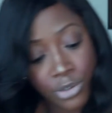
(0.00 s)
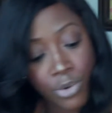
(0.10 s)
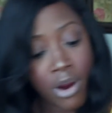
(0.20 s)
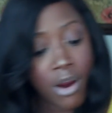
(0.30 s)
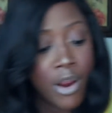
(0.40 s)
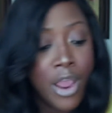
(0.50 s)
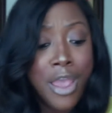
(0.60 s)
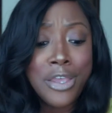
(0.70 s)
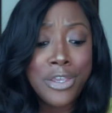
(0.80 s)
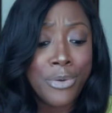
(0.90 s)
you are.
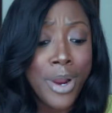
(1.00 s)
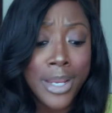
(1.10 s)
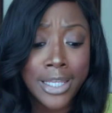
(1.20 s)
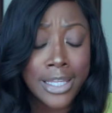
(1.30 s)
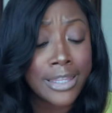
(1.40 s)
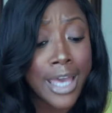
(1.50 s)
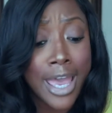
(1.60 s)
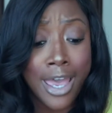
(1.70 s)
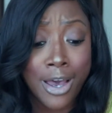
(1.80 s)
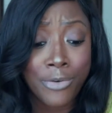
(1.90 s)
You are getting the
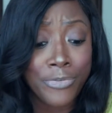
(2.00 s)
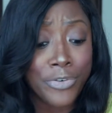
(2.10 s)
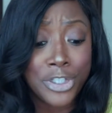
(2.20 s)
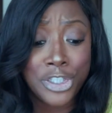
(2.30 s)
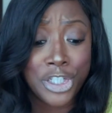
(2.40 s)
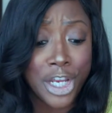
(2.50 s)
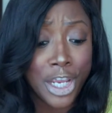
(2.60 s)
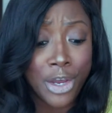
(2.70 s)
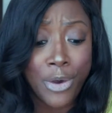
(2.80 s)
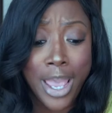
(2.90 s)
e.l.f.
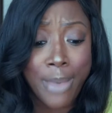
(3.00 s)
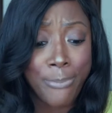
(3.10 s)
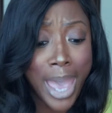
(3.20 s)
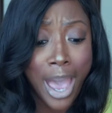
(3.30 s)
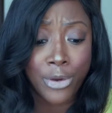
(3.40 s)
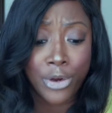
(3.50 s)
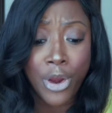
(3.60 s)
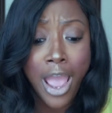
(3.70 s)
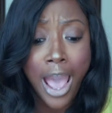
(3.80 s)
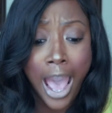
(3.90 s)
gel and
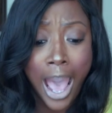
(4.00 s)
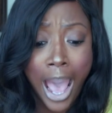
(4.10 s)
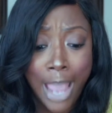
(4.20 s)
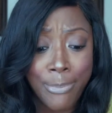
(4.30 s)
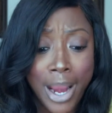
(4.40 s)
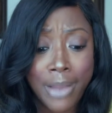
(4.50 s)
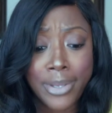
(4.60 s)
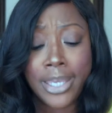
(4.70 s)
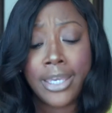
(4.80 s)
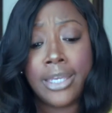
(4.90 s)
powder eyebrow
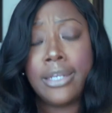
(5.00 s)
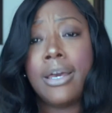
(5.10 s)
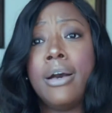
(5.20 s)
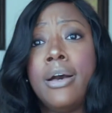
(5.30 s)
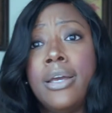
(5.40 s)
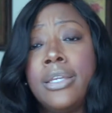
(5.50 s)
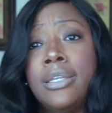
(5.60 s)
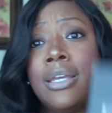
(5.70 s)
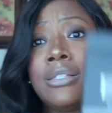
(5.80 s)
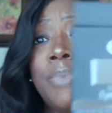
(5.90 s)
kit.
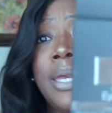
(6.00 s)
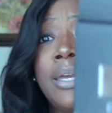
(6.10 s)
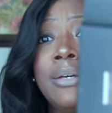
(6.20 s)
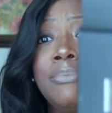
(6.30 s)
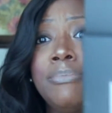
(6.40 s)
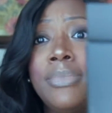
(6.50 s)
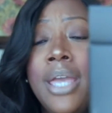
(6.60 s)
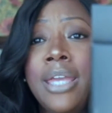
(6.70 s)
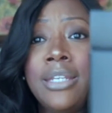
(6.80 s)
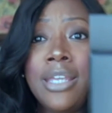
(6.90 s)
Yes, ma'am.
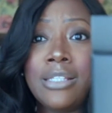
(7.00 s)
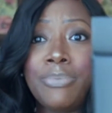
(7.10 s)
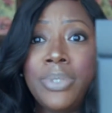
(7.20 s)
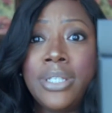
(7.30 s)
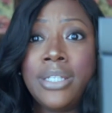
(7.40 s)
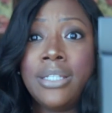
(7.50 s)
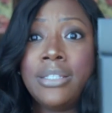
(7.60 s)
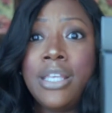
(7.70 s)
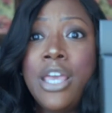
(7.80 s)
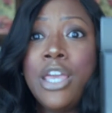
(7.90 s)
And yes,
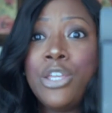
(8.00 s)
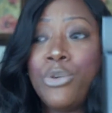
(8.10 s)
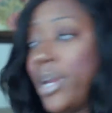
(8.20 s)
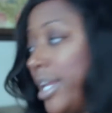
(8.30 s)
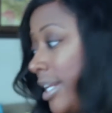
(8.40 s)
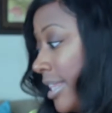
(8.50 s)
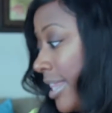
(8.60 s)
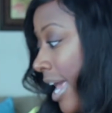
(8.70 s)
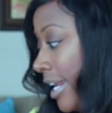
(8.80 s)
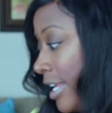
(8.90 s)
please. You are getting
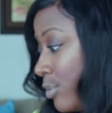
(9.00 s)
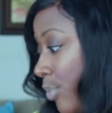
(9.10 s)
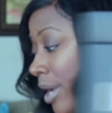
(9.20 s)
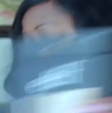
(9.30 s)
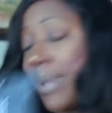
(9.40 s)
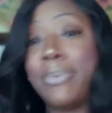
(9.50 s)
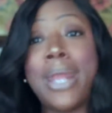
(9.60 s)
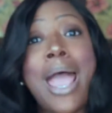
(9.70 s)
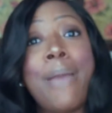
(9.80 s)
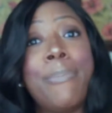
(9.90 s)
that as well, baby.
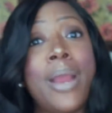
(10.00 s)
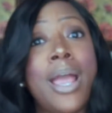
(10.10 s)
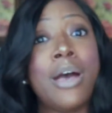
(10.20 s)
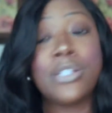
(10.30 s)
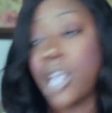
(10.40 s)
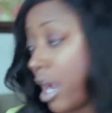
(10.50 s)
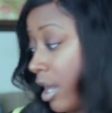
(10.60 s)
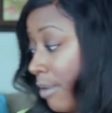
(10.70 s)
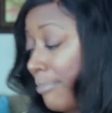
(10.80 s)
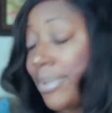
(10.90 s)
The eyebrows are
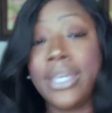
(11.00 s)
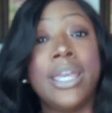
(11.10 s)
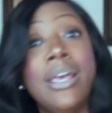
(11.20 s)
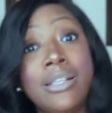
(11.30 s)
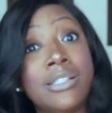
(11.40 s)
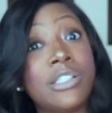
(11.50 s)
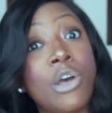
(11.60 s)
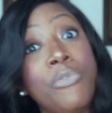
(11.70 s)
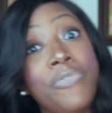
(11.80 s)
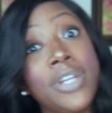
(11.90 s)
going to be
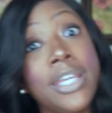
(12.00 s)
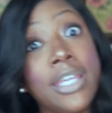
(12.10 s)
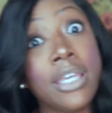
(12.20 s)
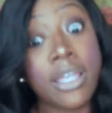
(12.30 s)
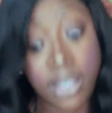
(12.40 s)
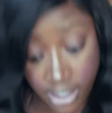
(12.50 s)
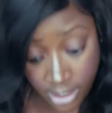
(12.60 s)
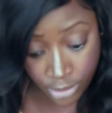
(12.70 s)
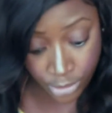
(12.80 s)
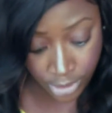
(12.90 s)
so
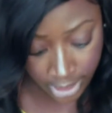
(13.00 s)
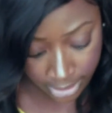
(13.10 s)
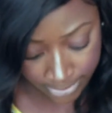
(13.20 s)
fleeky. Do you hear